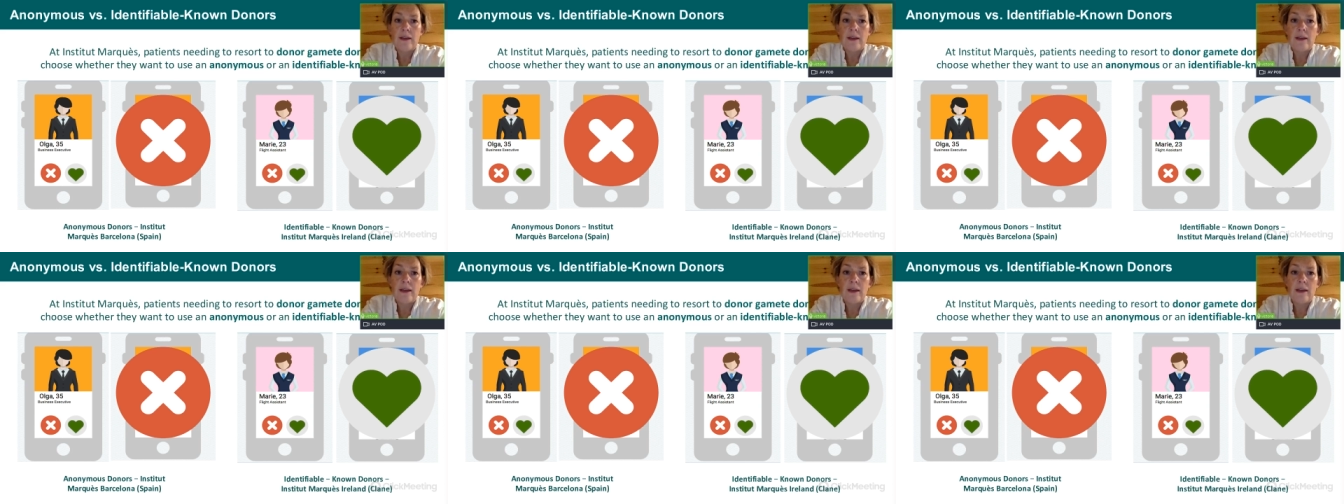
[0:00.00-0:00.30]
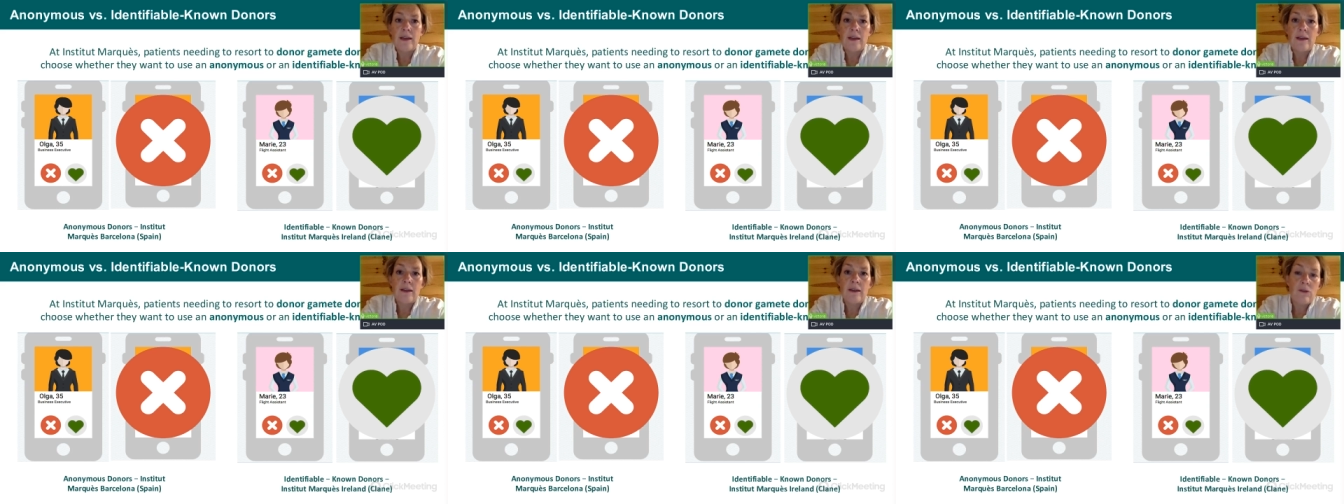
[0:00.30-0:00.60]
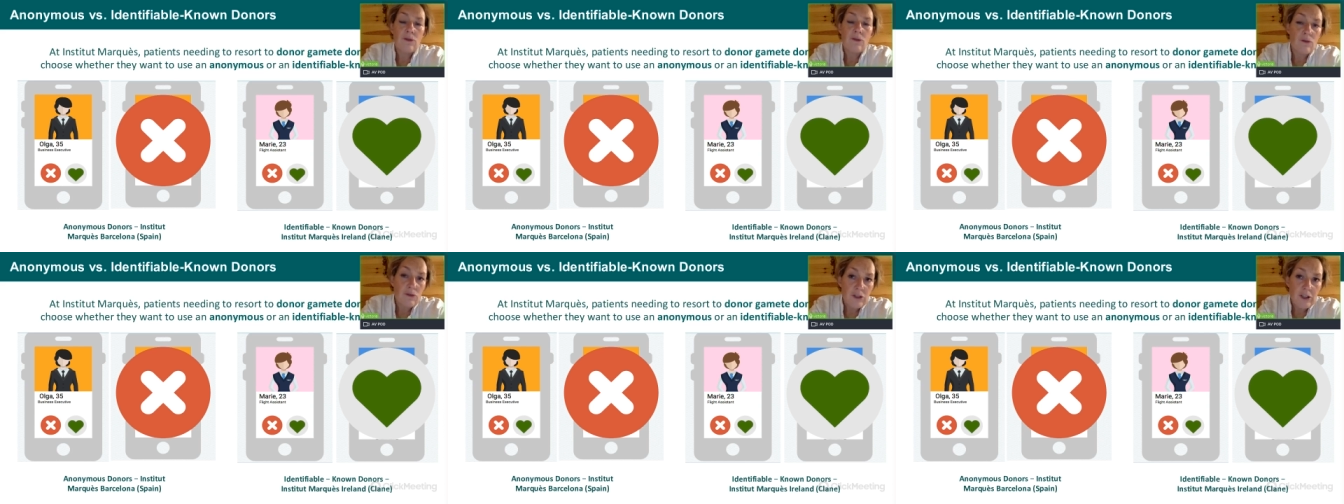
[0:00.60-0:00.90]

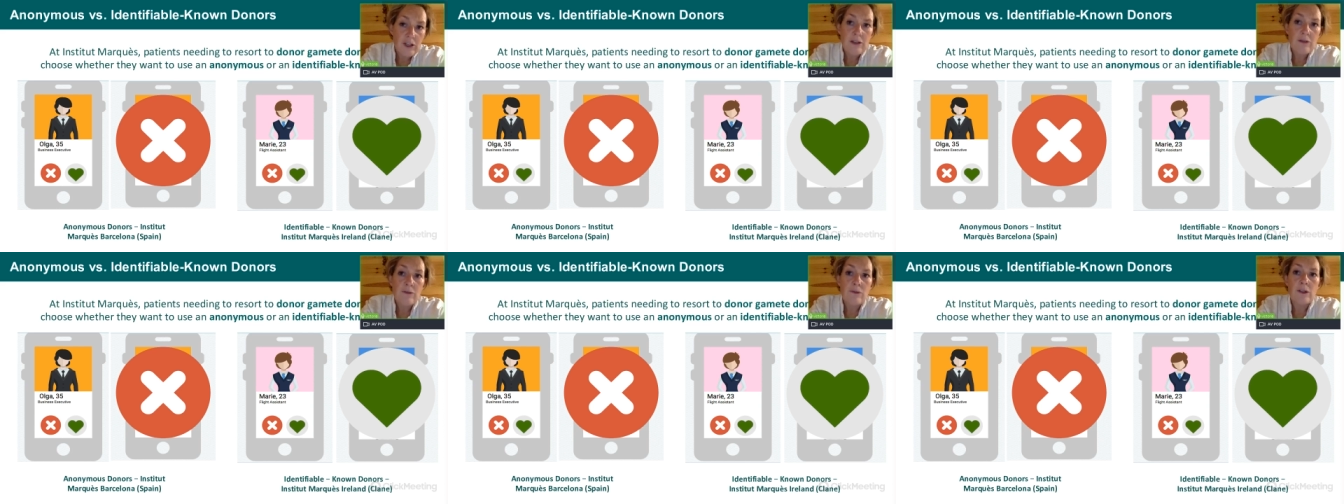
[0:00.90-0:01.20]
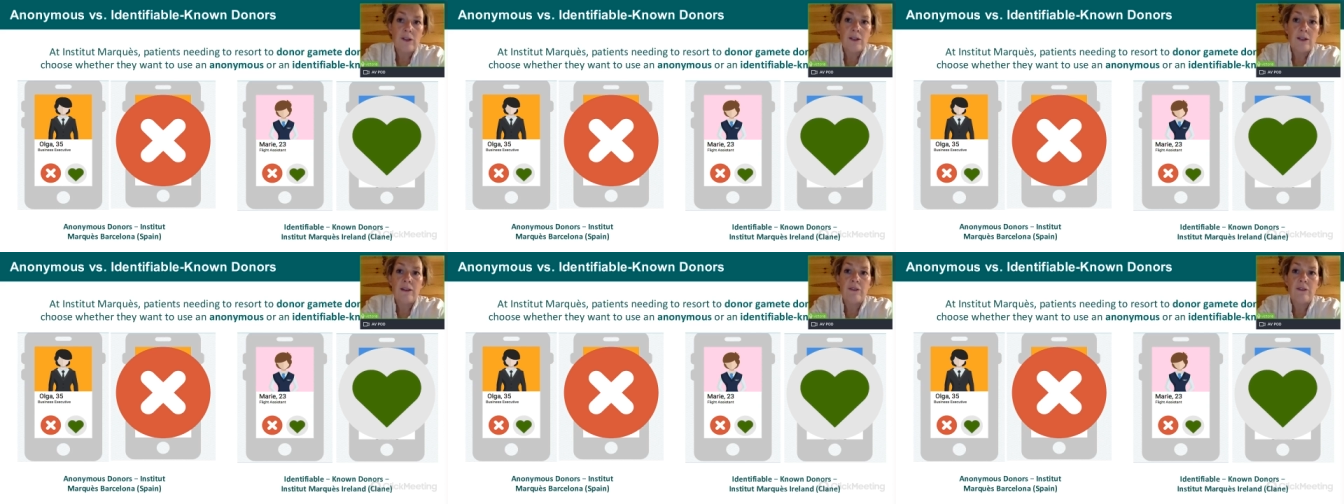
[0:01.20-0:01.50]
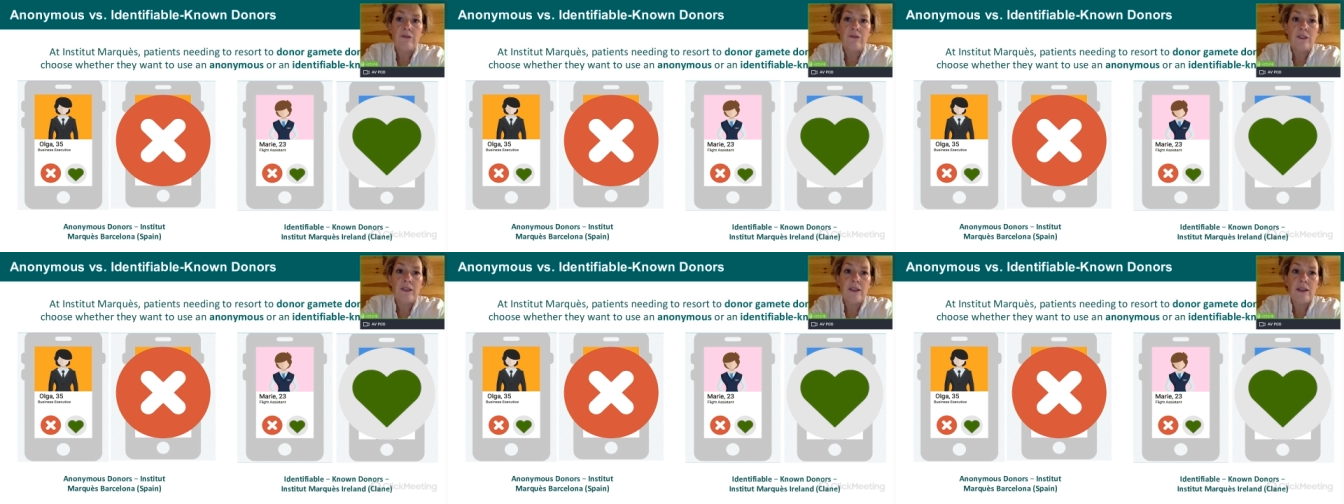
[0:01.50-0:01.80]
He or she will
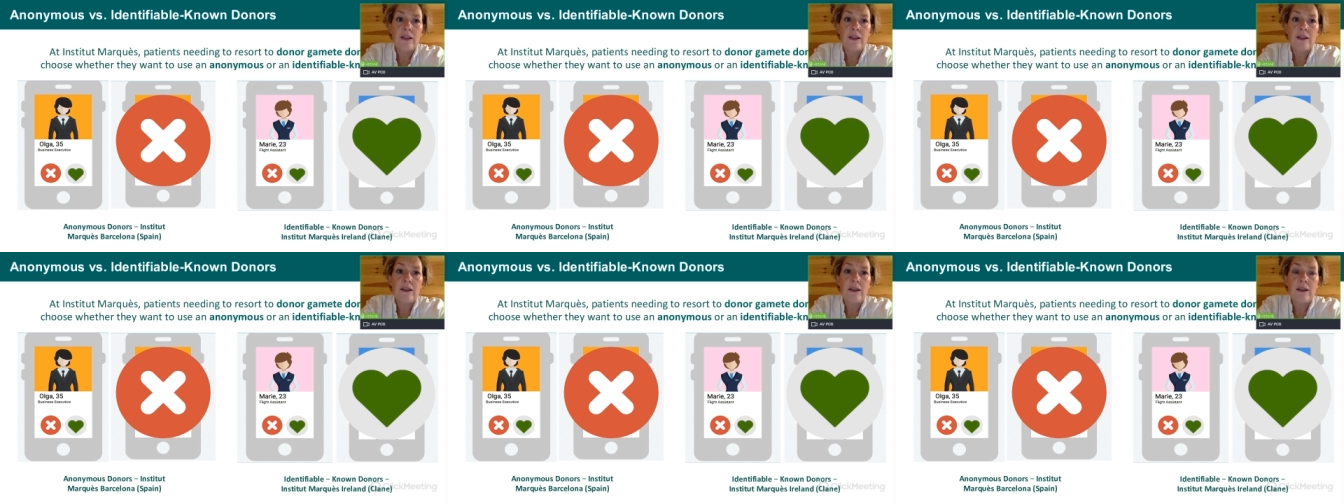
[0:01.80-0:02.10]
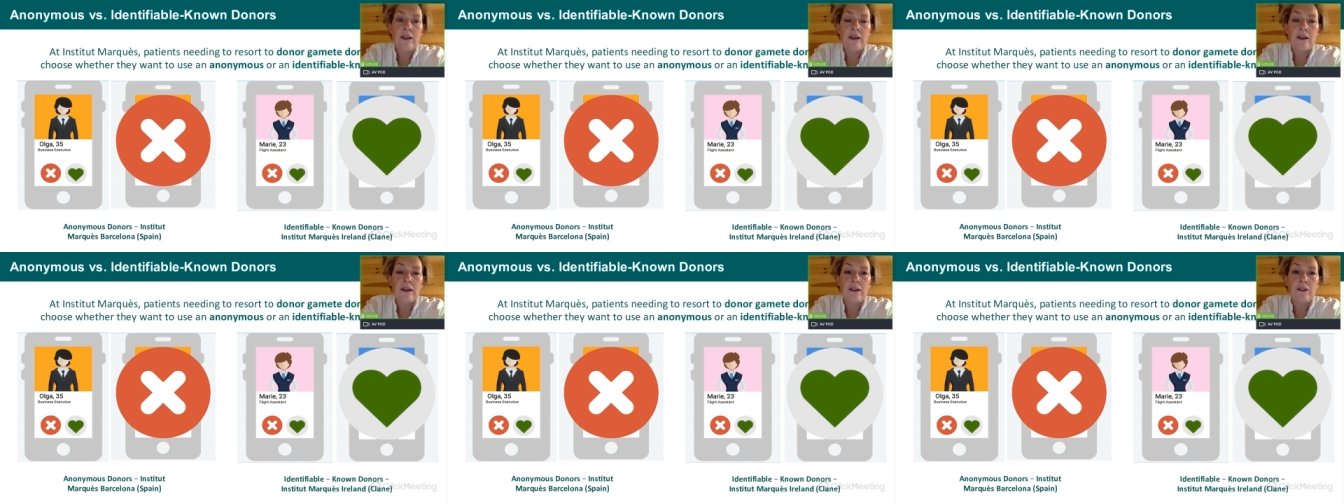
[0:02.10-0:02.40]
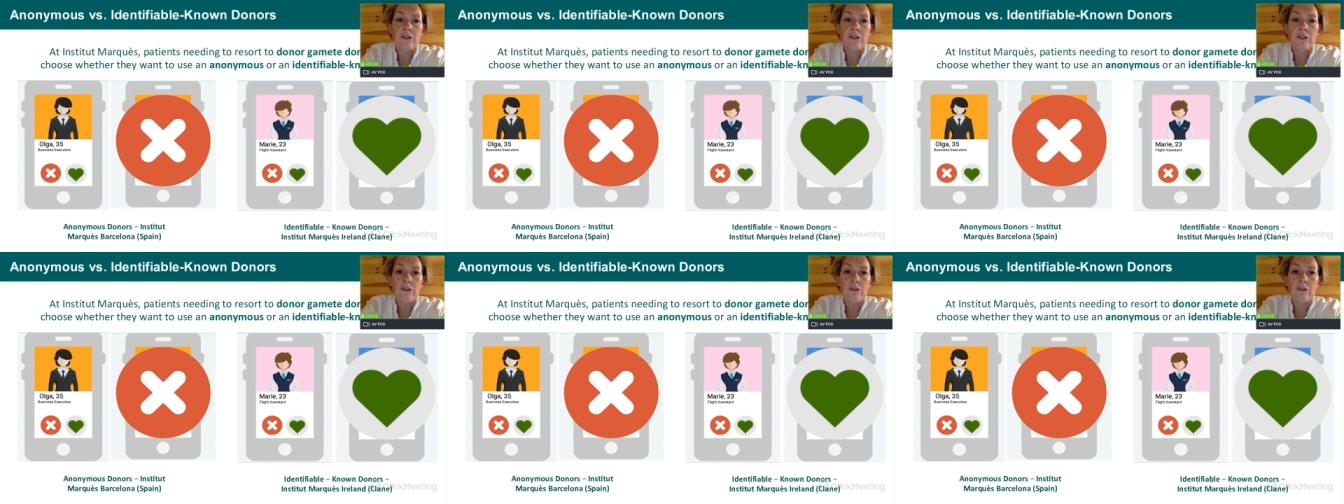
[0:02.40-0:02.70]
give the
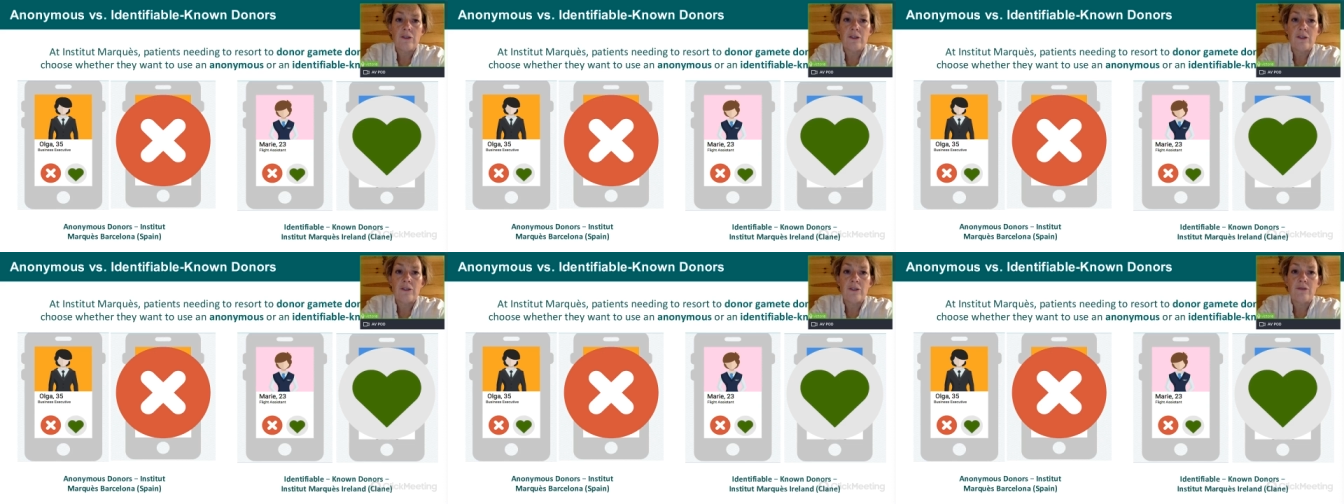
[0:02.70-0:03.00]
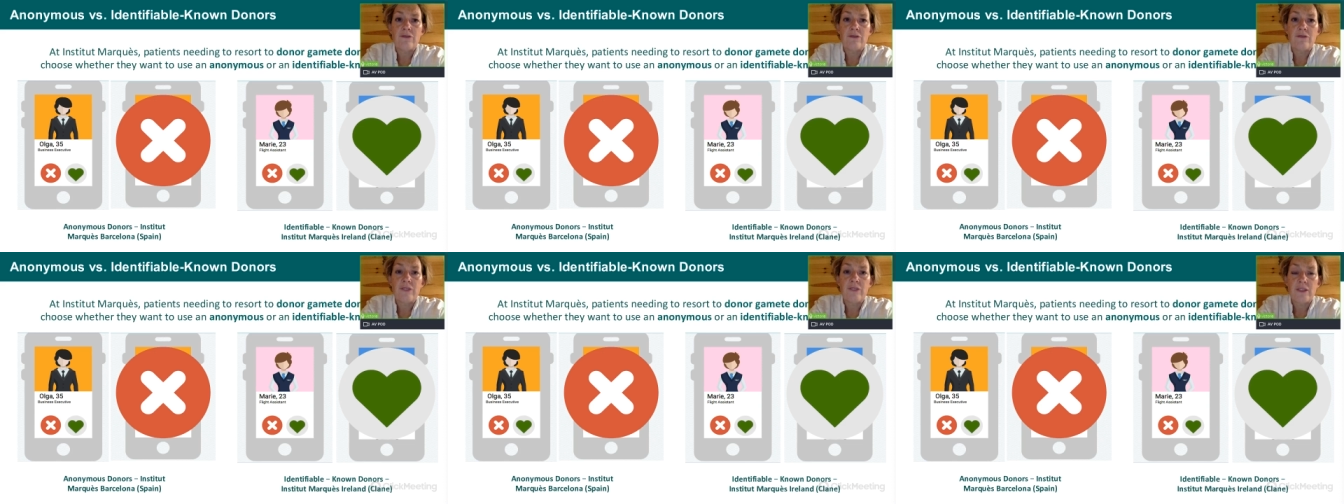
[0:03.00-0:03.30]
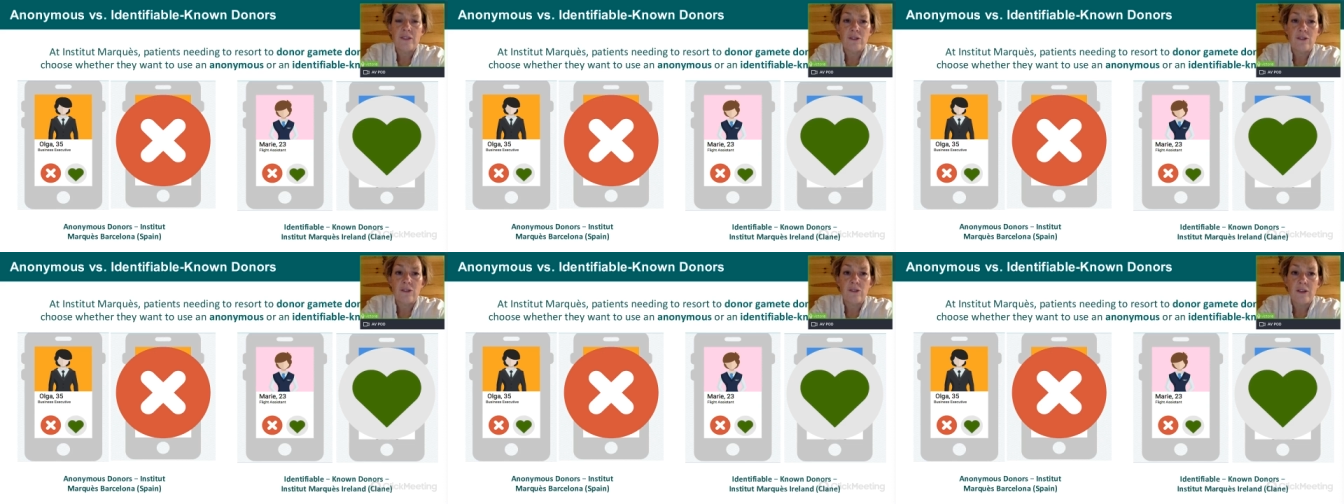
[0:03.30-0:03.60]
uh, donor's
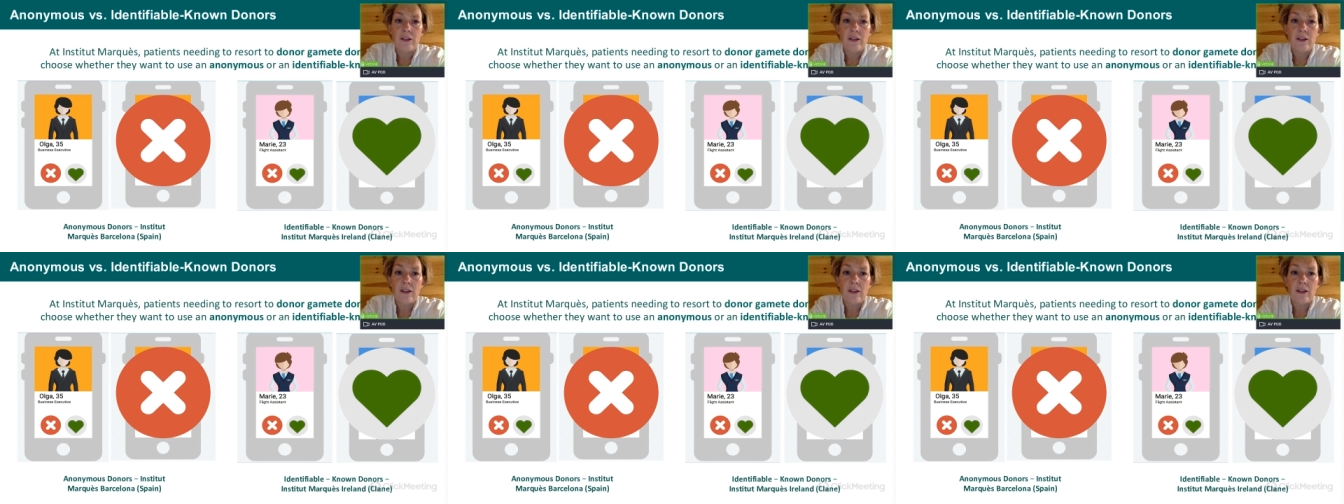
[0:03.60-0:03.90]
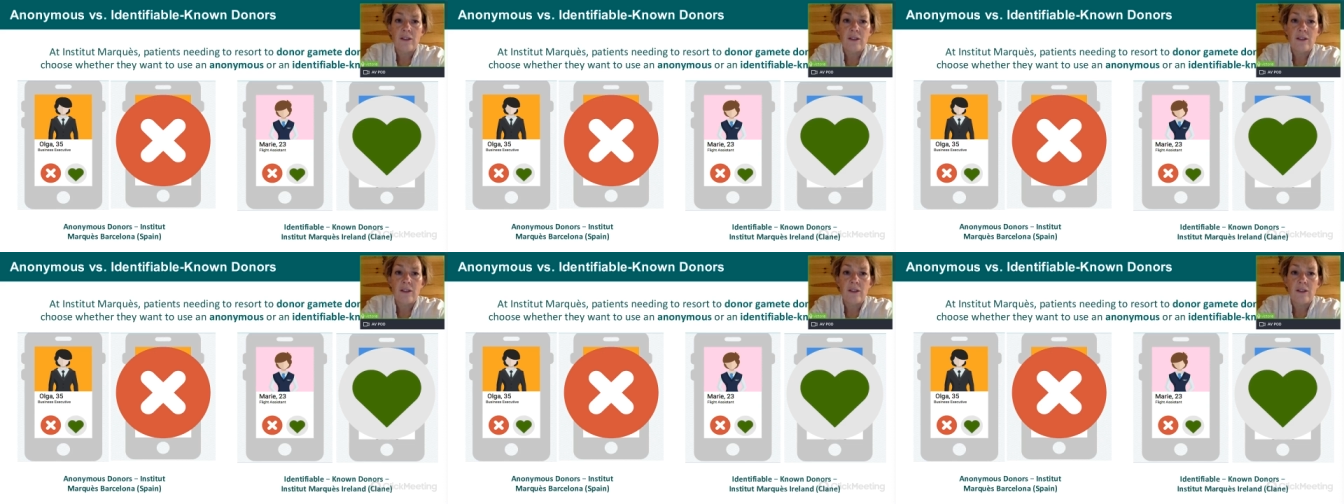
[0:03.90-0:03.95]
physical